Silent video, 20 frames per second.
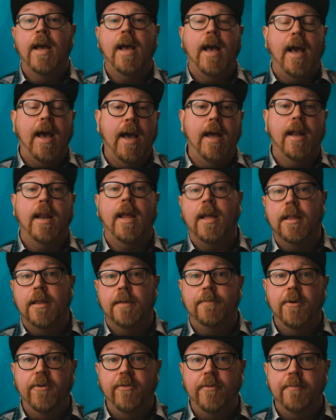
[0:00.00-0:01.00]
and in the
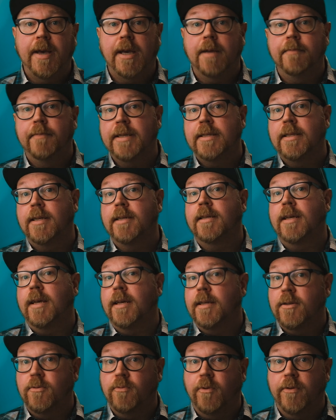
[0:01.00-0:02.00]
movie making business,
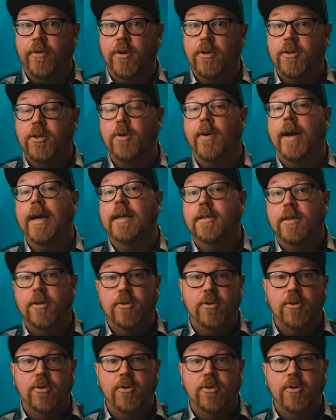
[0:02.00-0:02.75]
it's referred to as